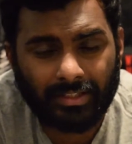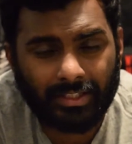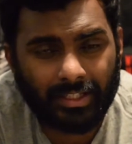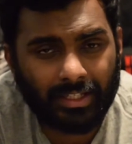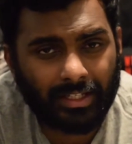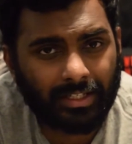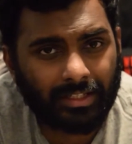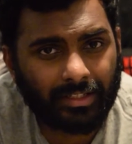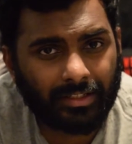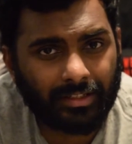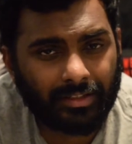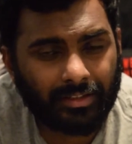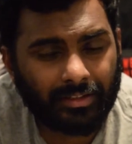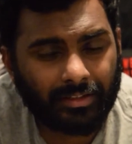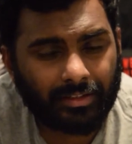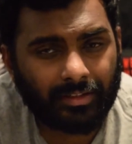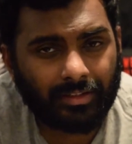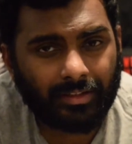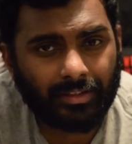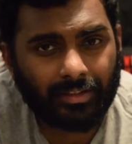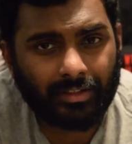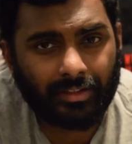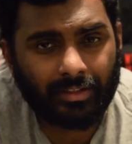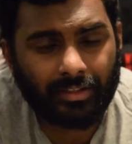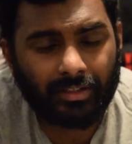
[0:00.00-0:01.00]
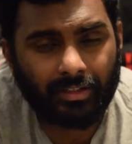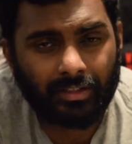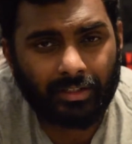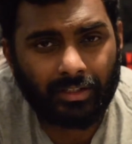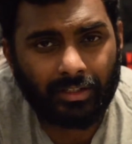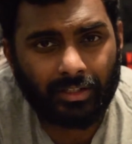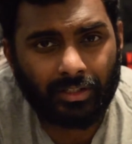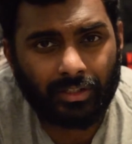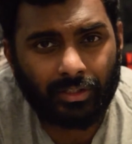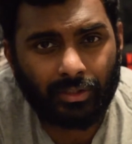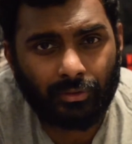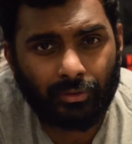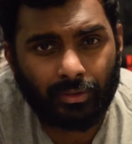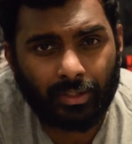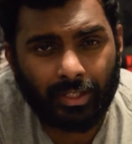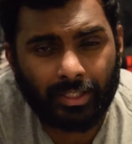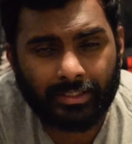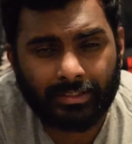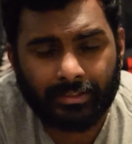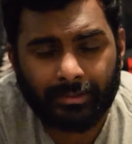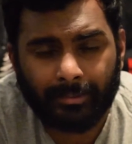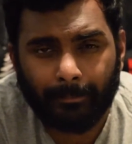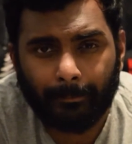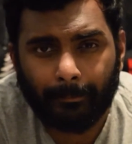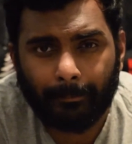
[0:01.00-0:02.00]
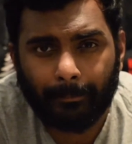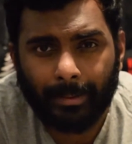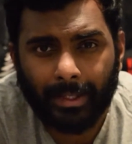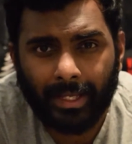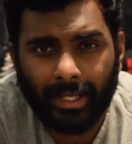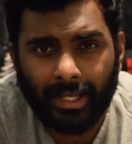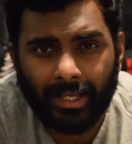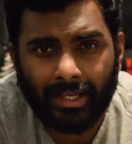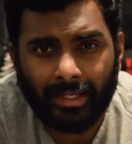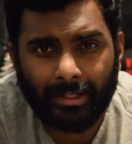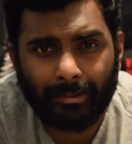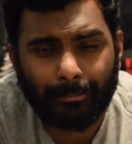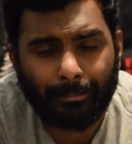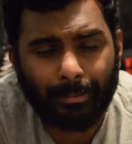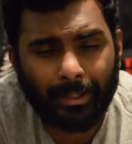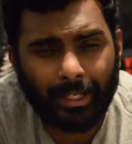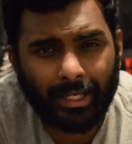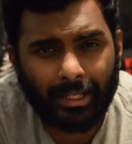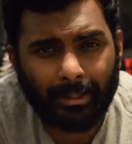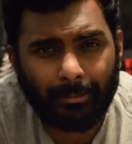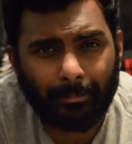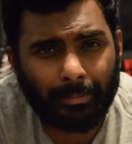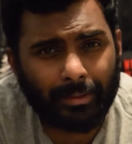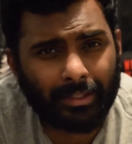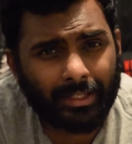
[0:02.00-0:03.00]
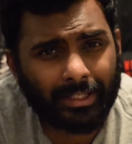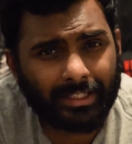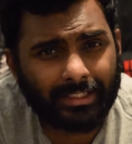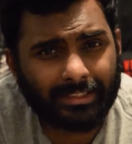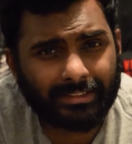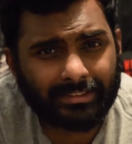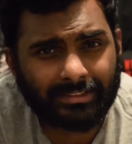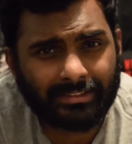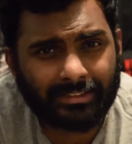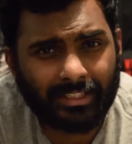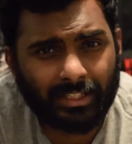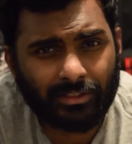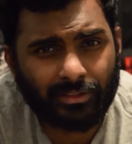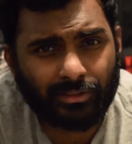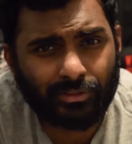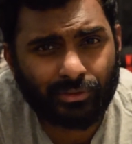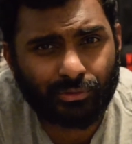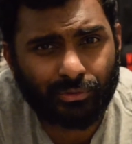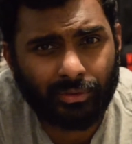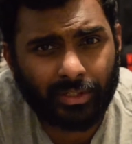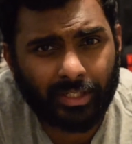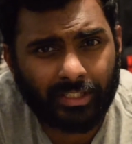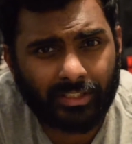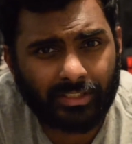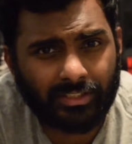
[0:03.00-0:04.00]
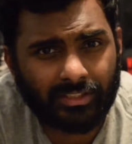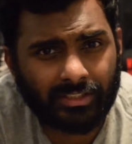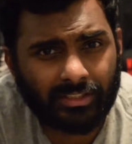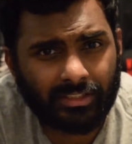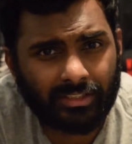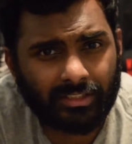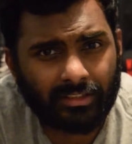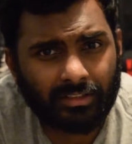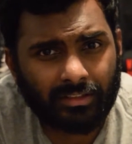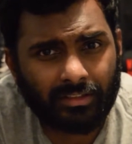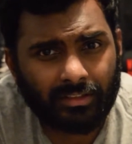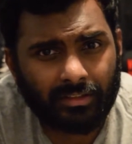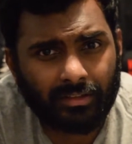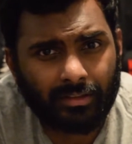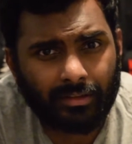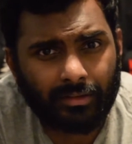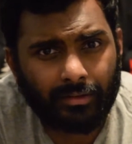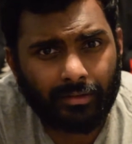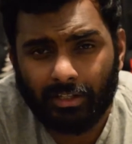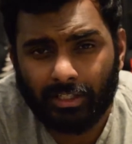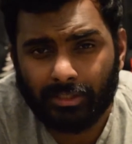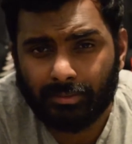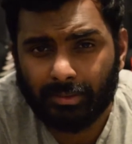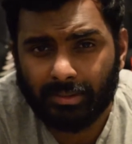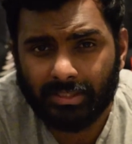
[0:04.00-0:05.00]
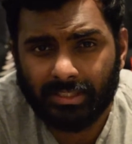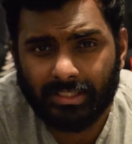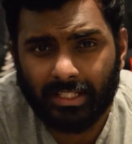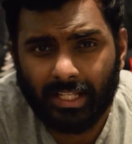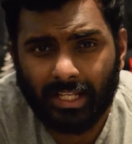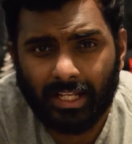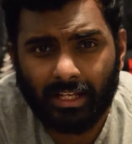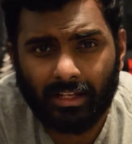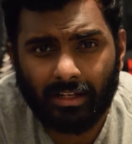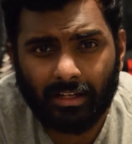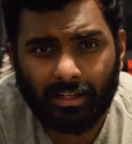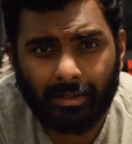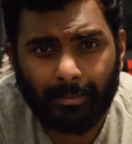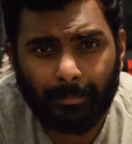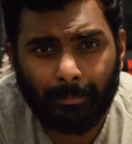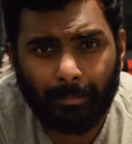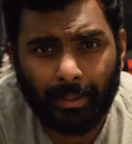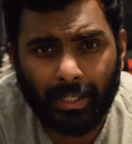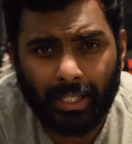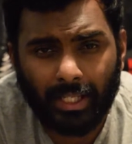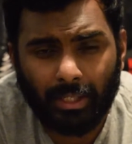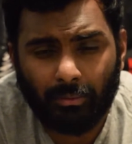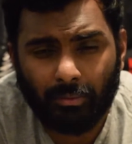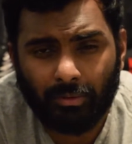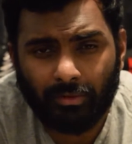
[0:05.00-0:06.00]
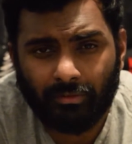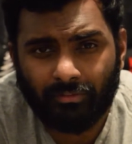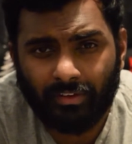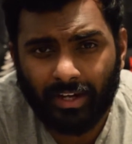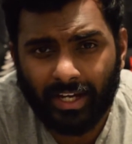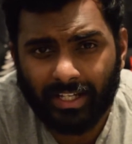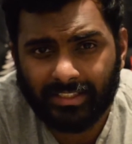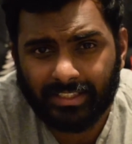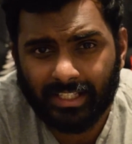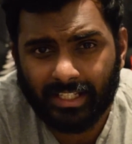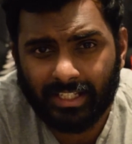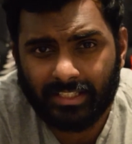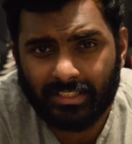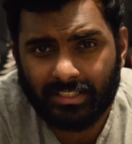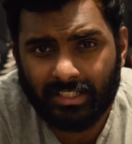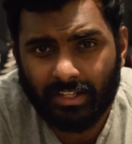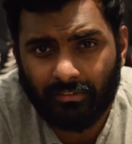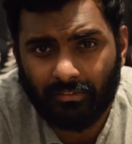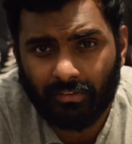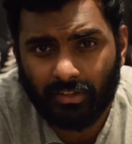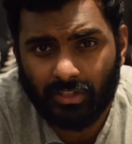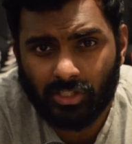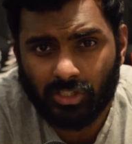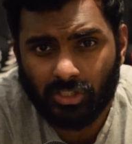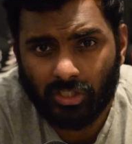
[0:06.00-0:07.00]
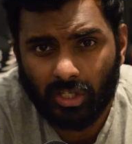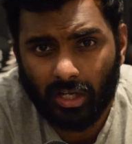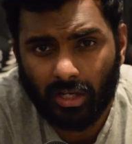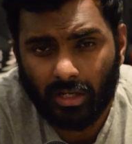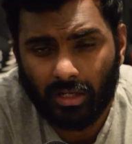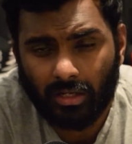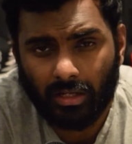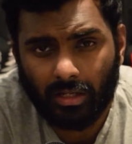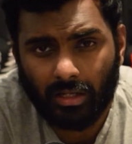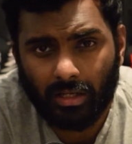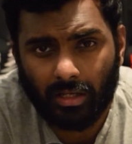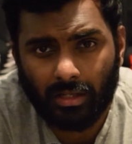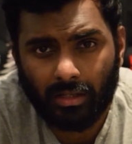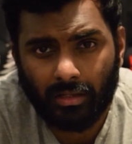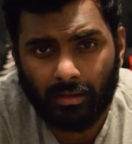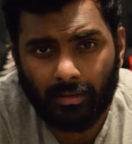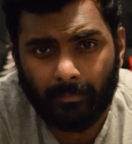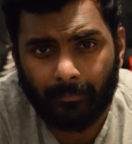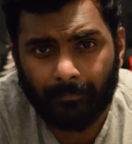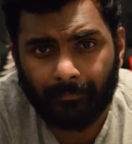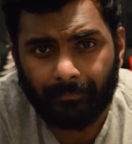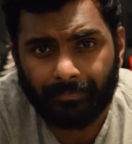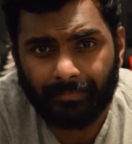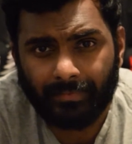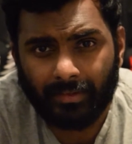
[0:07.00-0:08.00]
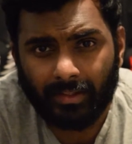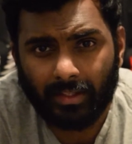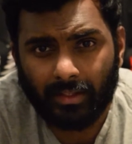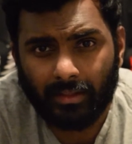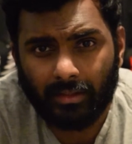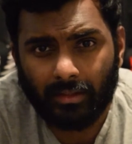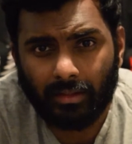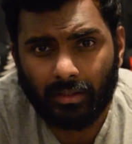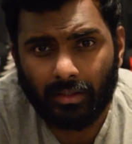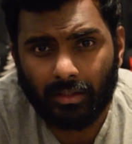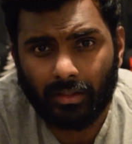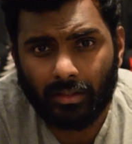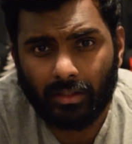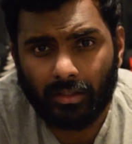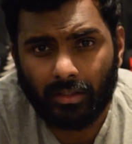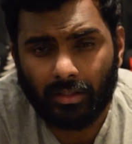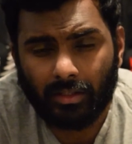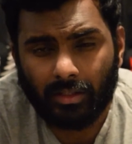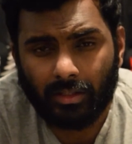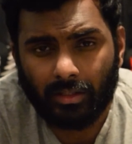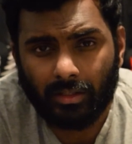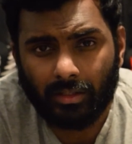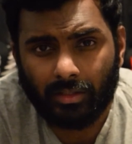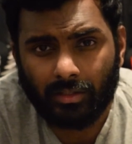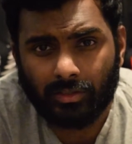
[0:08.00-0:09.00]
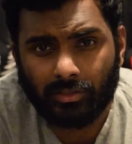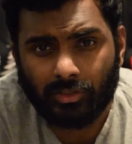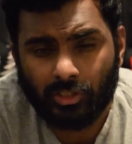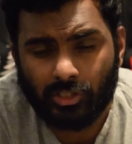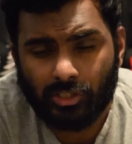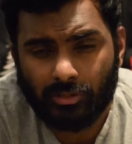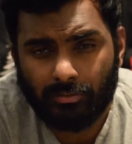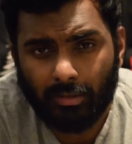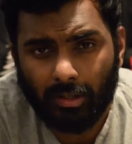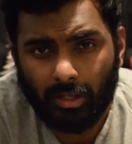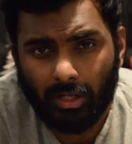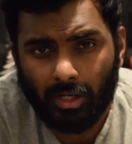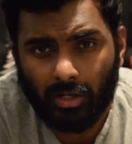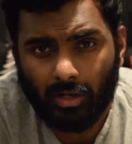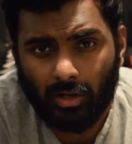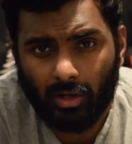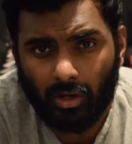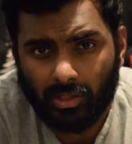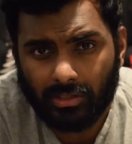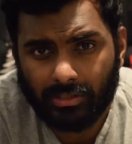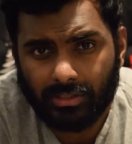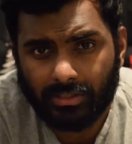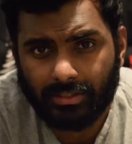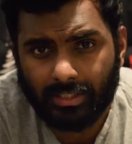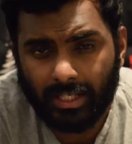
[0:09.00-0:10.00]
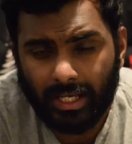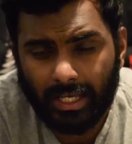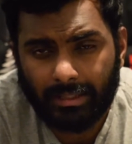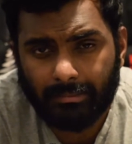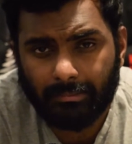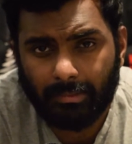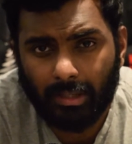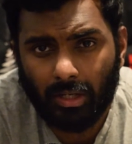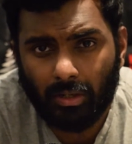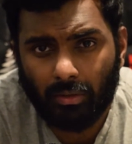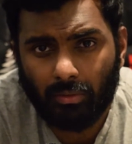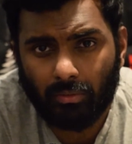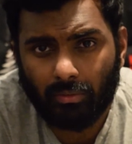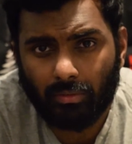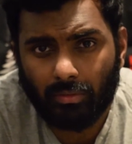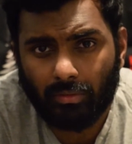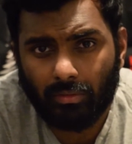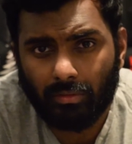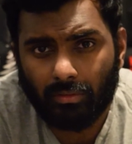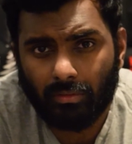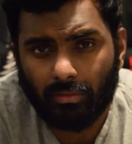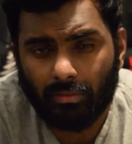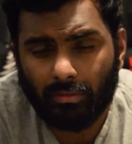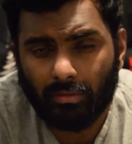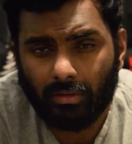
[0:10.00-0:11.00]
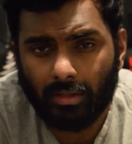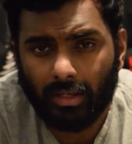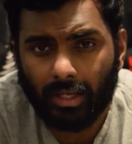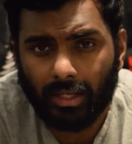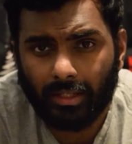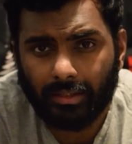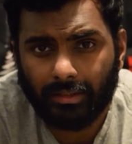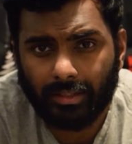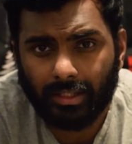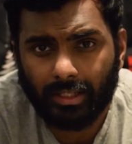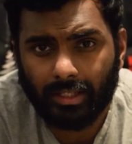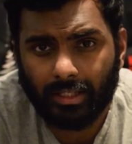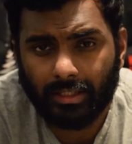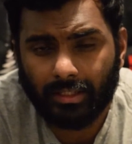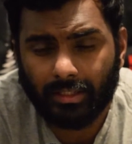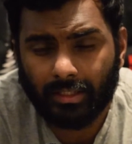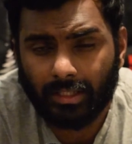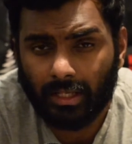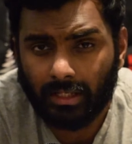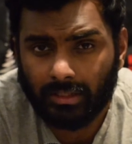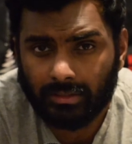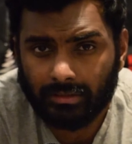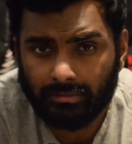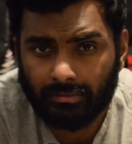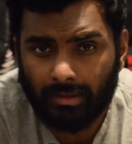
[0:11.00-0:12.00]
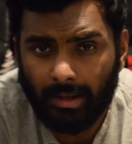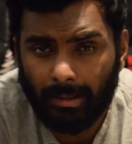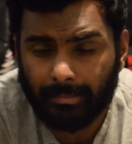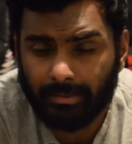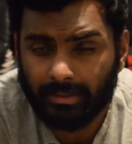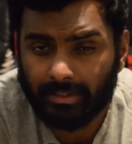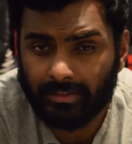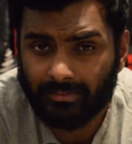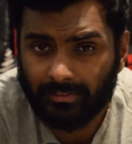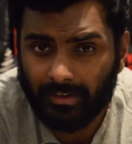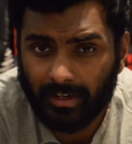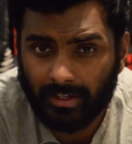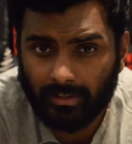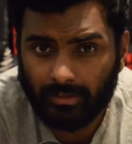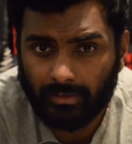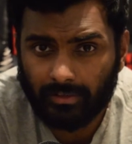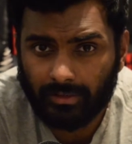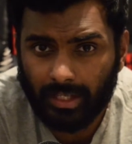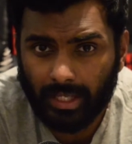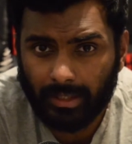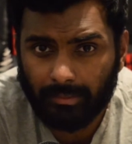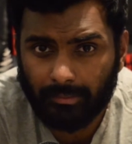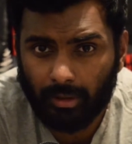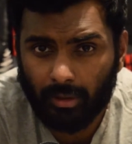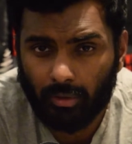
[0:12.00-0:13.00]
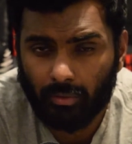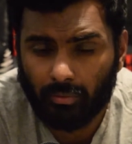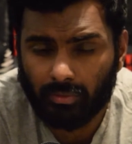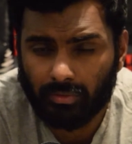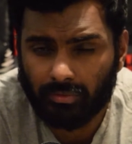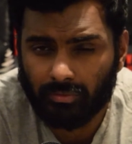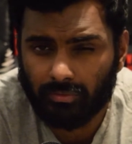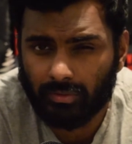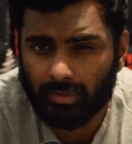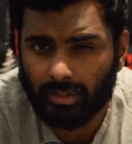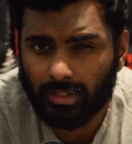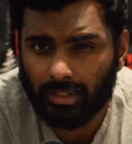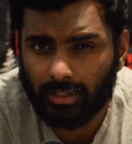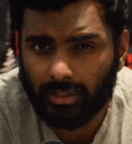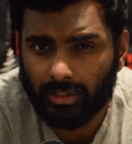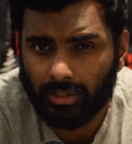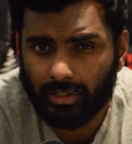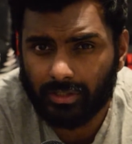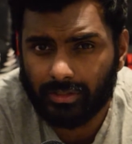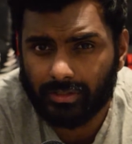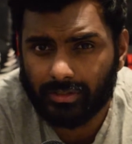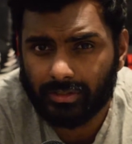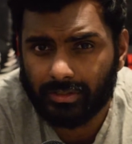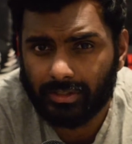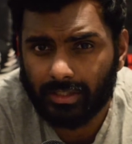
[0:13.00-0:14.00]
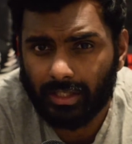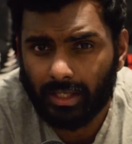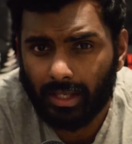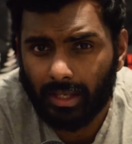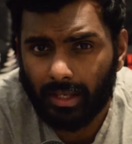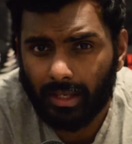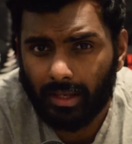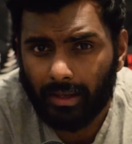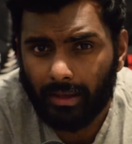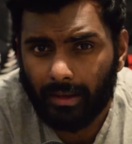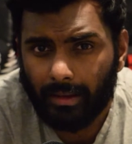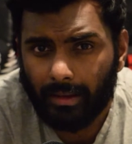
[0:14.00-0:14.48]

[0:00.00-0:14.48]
And then you got some bad plays down the stretch, especially that play with 5 seconds left on the shot clock. Serge Ibaka calls a timeout, and then that was the Raptors' final timeout, which really hurts.